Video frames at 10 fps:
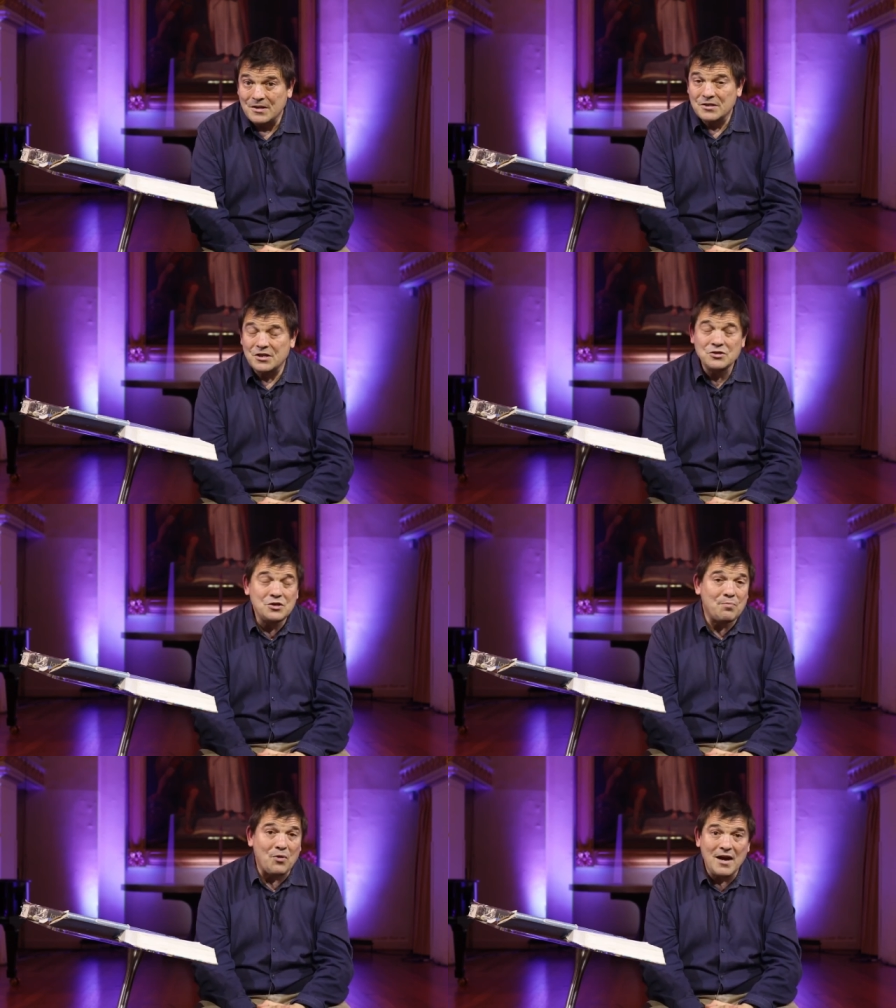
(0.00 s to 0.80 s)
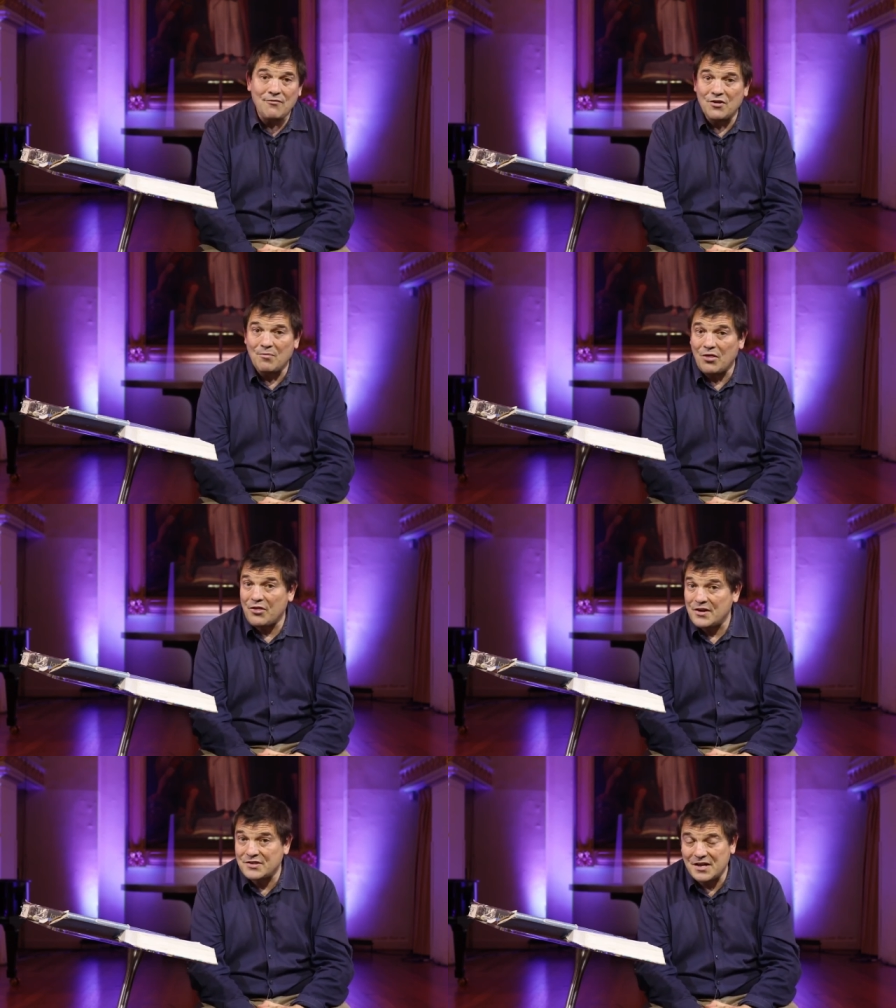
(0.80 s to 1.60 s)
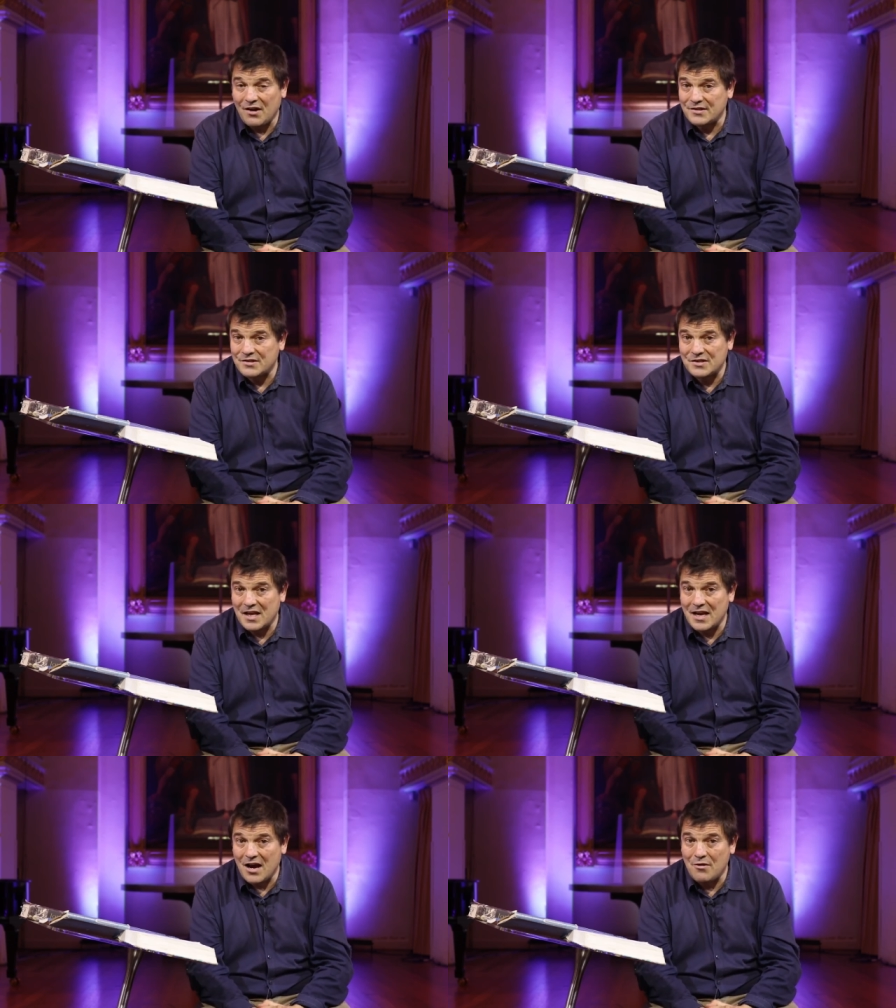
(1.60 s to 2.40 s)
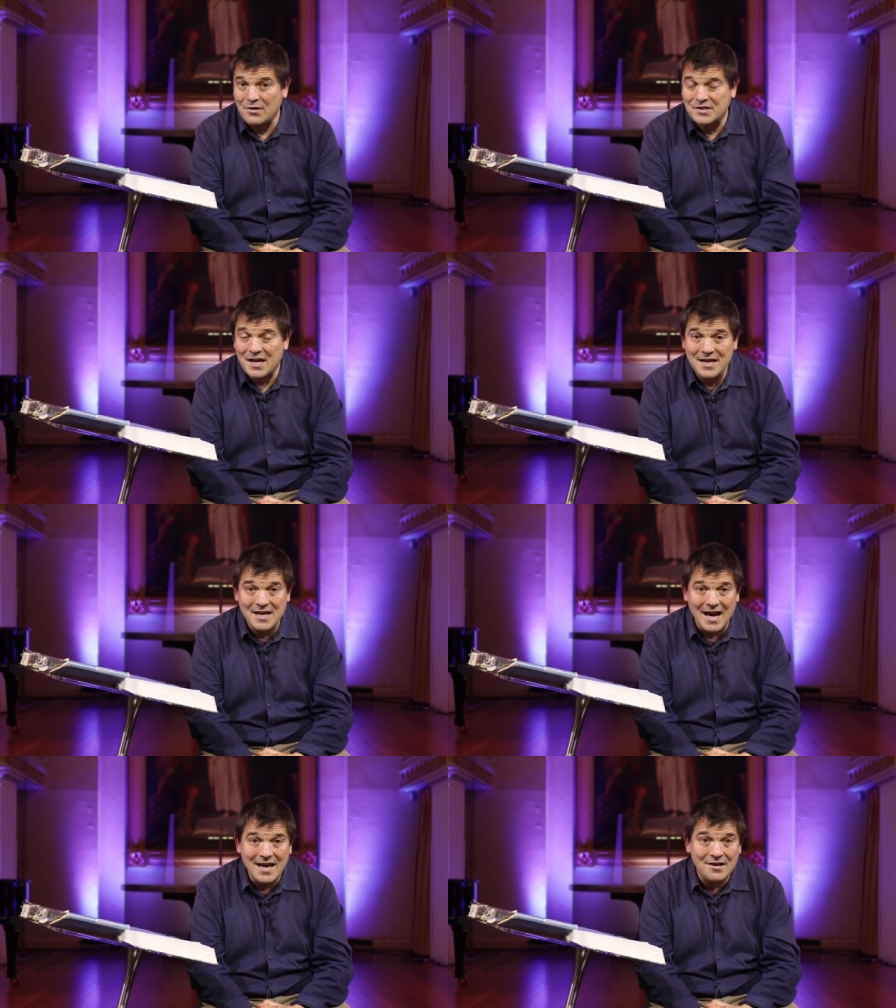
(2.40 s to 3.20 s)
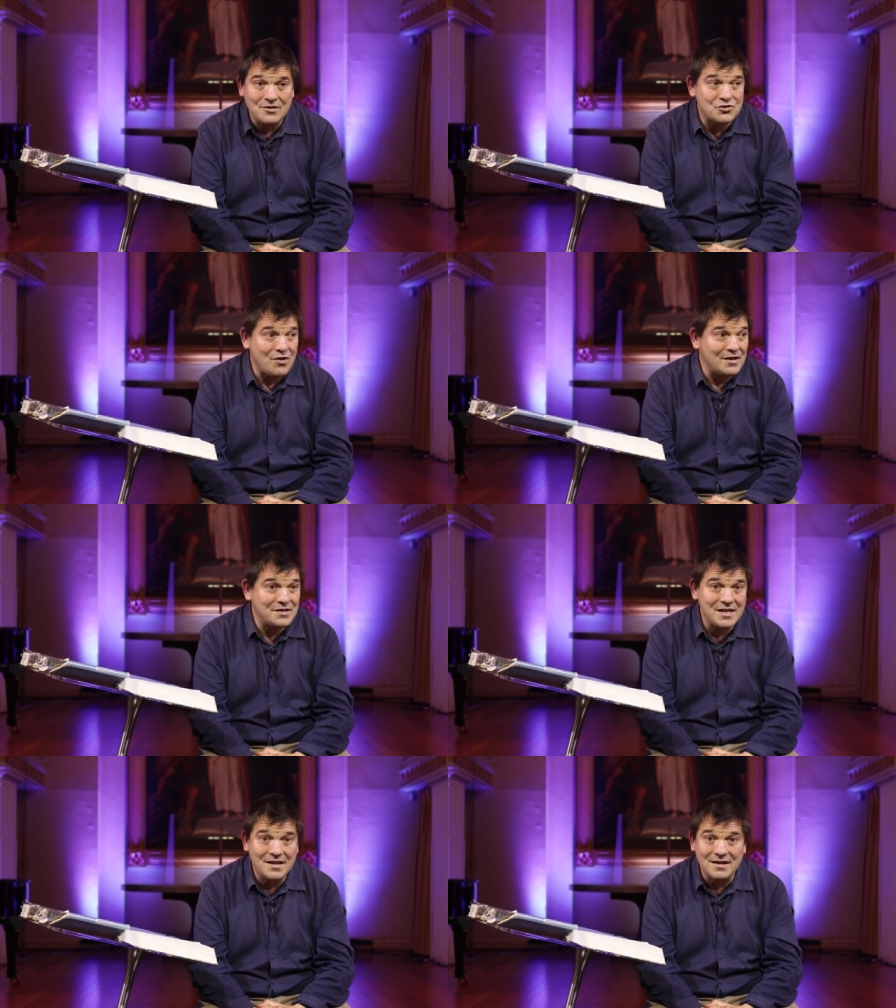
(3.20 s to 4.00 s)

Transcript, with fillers: So do pray for them on Thursday nights as they go and take cake and try and teach,